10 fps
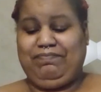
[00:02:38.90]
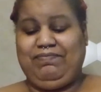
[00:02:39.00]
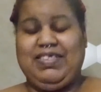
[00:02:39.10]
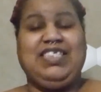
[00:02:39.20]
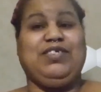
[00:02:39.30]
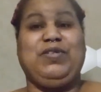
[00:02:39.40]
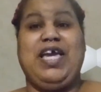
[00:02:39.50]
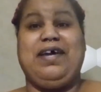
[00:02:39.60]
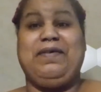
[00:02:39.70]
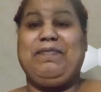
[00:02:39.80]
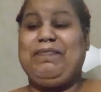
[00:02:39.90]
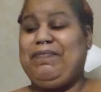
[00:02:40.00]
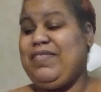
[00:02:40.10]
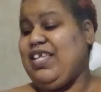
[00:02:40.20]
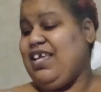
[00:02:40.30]
So yeah.
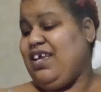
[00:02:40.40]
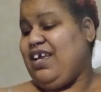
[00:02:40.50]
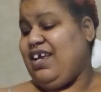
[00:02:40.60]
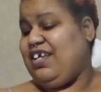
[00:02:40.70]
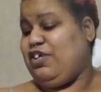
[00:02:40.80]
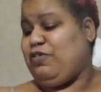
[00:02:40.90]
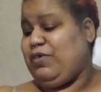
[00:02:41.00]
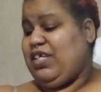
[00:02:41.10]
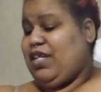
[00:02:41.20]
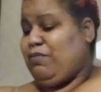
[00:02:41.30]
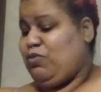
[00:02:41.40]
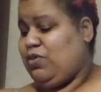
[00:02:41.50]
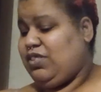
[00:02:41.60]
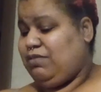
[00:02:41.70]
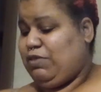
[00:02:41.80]
And the green I'm going
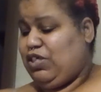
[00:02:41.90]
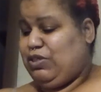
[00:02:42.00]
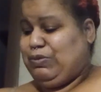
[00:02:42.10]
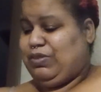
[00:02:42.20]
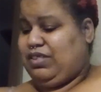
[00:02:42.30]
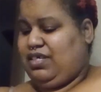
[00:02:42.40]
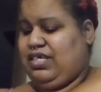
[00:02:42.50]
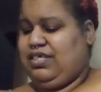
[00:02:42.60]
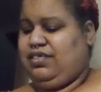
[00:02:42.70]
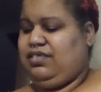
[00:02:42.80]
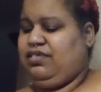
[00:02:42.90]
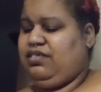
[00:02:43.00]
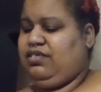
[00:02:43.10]
to be using is